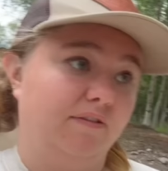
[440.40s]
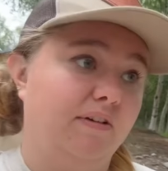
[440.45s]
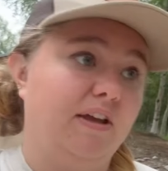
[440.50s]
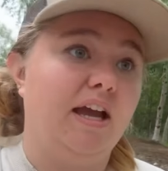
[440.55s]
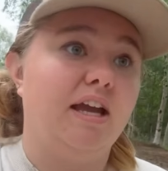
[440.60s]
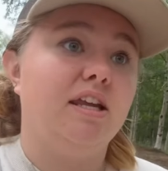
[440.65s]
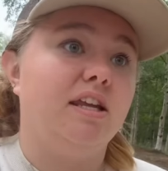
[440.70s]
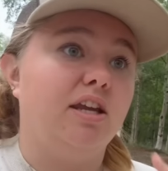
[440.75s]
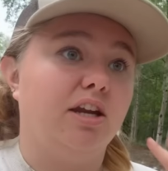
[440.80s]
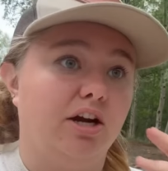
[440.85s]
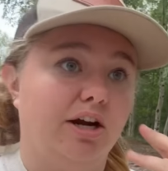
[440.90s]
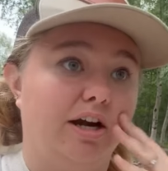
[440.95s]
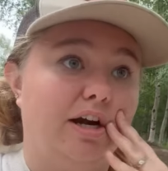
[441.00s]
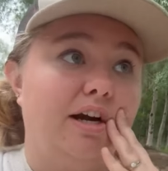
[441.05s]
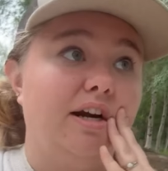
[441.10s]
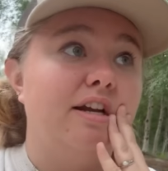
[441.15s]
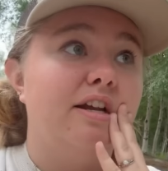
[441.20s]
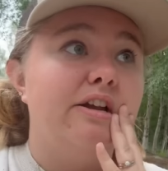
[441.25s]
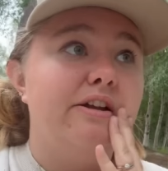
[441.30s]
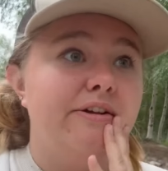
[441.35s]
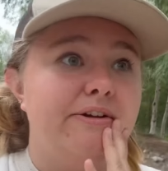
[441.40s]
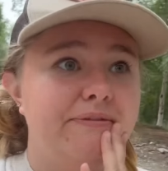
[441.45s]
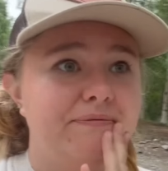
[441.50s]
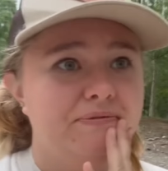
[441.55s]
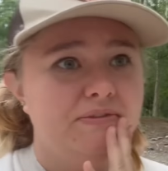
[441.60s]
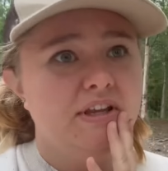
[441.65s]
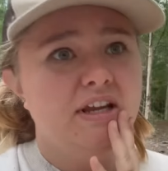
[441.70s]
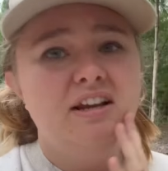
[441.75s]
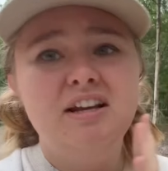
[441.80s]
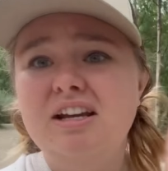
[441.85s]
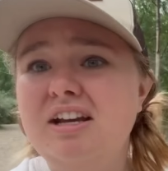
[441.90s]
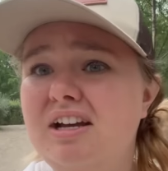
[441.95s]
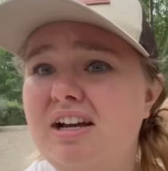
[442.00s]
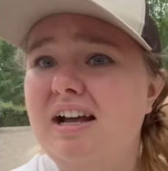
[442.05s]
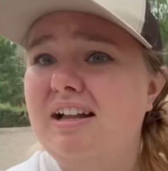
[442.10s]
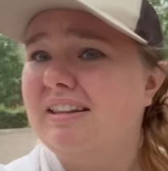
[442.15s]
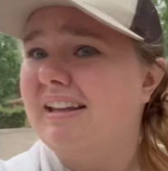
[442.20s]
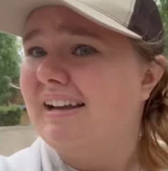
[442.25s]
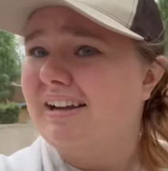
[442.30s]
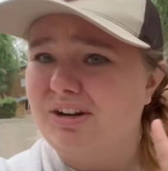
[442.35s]
get here
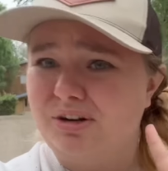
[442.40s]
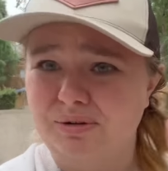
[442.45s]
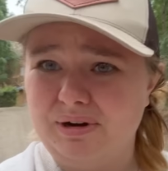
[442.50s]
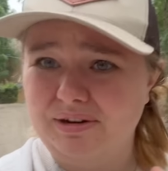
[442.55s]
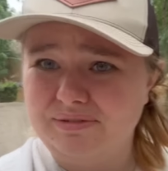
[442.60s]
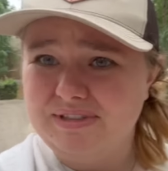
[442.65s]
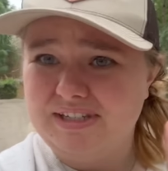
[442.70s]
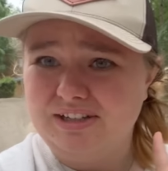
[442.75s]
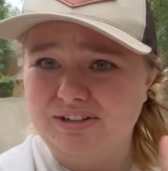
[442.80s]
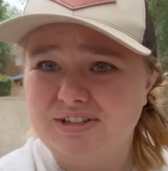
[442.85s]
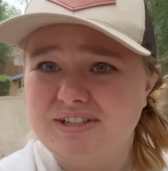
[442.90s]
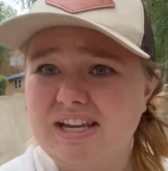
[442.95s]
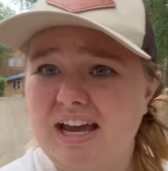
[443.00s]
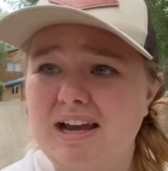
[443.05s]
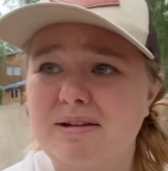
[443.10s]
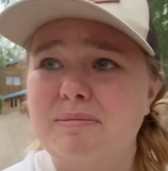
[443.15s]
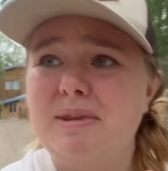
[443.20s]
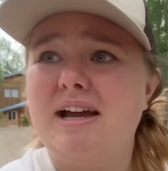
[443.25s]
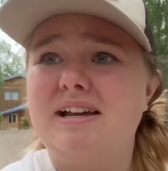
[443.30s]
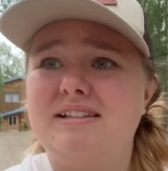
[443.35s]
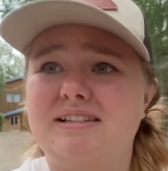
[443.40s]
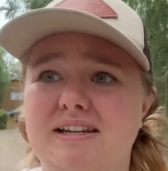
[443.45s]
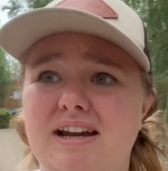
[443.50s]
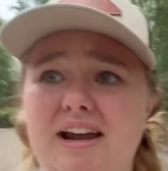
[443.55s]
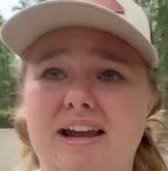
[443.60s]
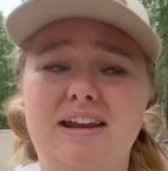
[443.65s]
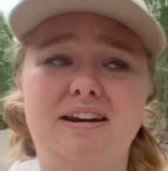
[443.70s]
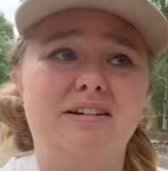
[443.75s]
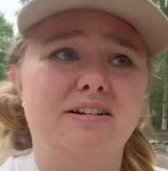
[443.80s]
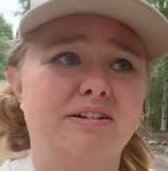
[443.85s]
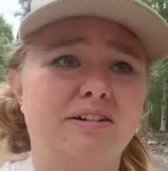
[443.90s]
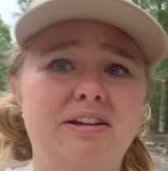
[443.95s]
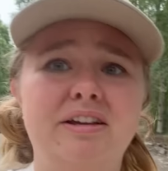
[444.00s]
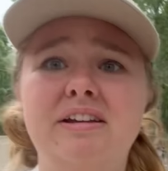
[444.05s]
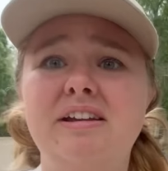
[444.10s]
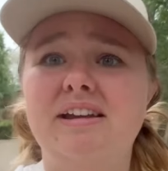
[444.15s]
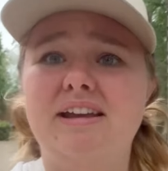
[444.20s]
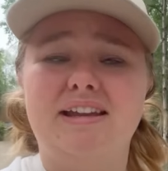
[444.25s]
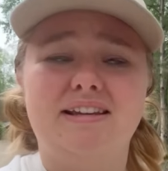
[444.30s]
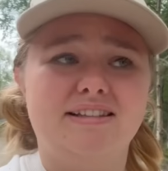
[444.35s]
like around dinner time last night.
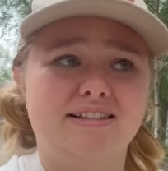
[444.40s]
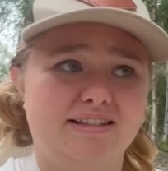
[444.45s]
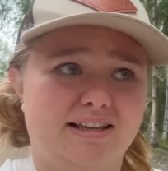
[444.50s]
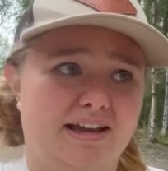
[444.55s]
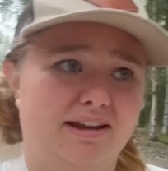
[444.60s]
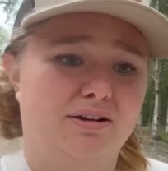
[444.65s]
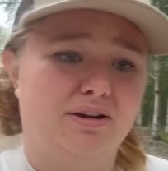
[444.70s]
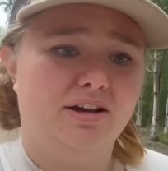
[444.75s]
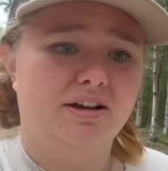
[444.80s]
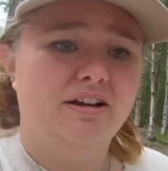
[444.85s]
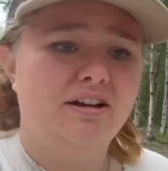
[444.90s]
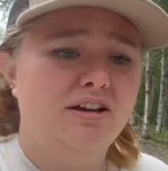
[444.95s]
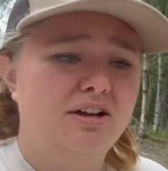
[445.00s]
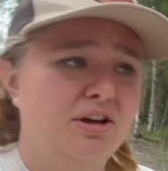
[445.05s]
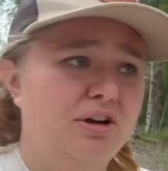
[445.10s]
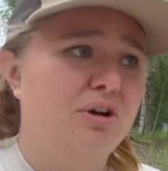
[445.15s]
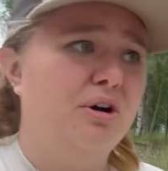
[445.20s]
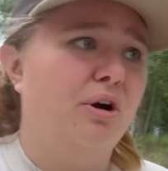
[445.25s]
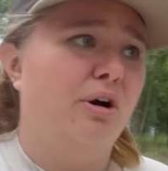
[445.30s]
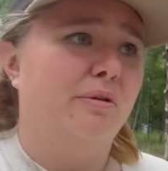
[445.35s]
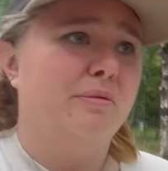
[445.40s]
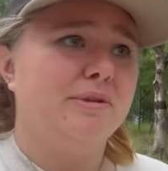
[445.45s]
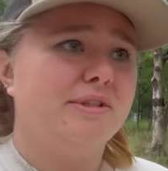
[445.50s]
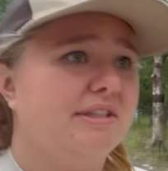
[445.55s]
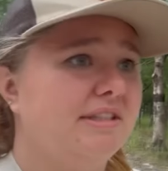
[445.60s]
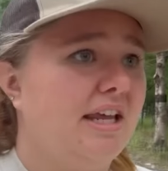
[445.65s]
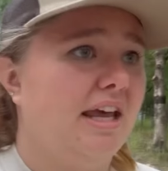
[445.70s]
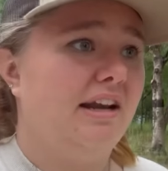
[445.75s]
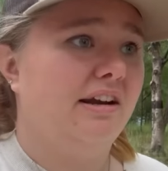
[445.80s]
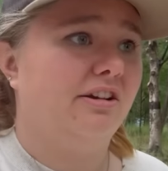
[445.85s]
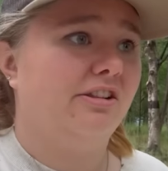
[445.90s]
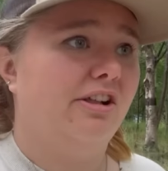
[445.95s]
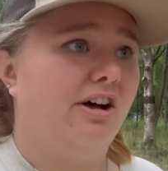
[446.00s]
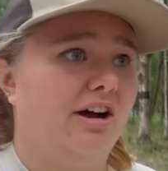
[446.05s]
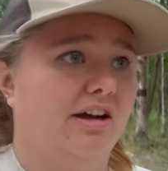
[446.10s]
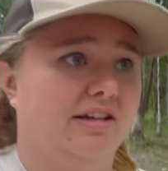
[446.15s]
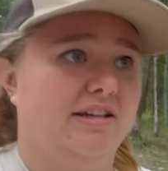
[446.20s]
It's like almost 10 o'clock